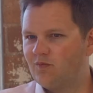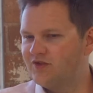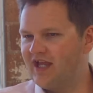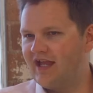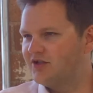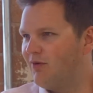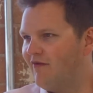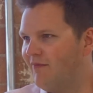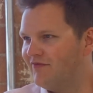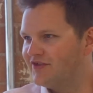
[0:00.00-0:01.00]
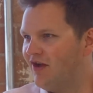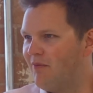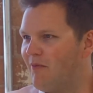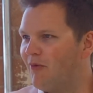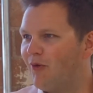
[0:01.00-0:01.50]
Sat 12 months ago
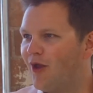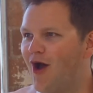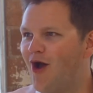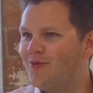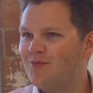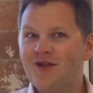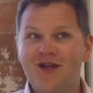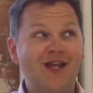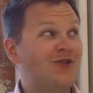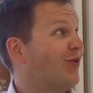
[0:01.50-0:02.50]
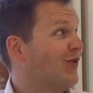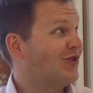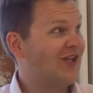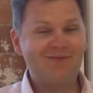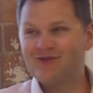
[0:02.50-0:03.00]
when we're all at home, enjoying the
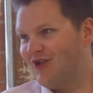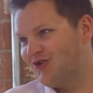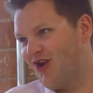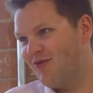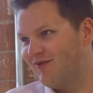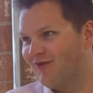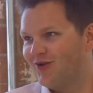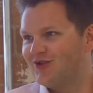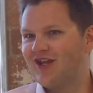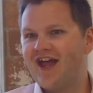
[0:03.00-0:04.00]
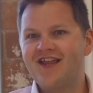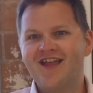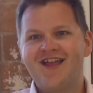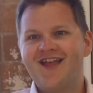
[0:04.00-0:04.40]
same sunshine we've got today,